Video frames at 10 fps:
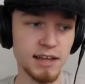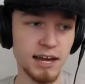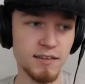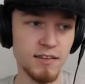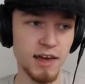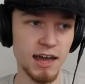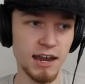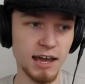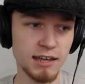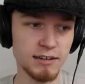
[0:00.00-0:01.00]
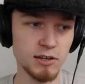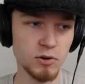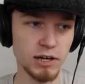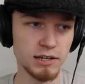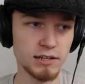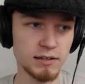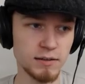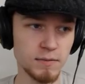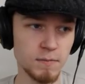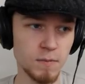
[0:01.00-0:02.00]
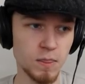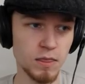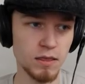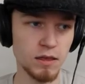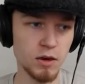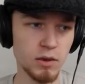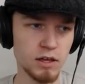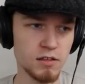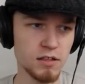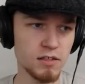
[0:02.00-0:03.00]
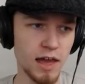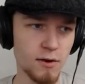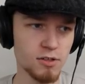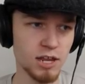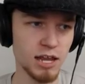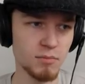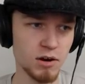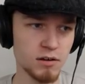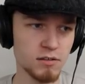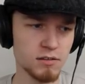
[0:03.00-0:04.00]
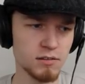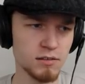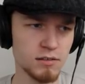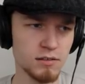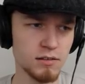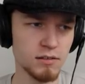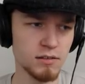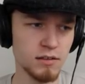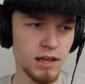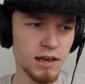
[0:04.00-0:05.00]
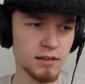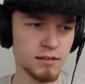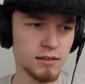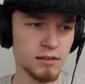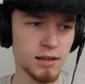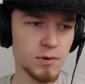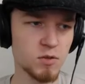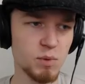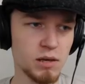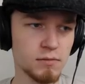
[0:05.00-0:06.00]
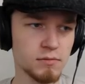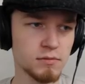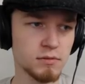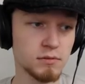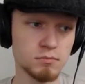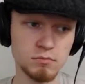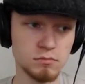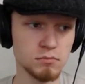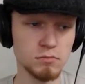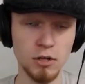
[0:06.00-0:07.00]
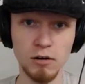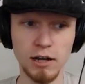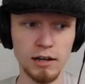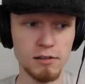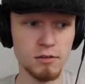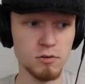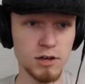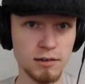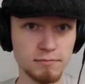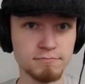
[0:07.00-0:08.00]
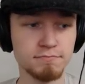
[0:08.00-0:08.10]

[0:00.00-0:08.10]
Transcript: and then I can do it. Oh, wait, is this the house that I had marked? Yeah. That must be. Alright, let's go check.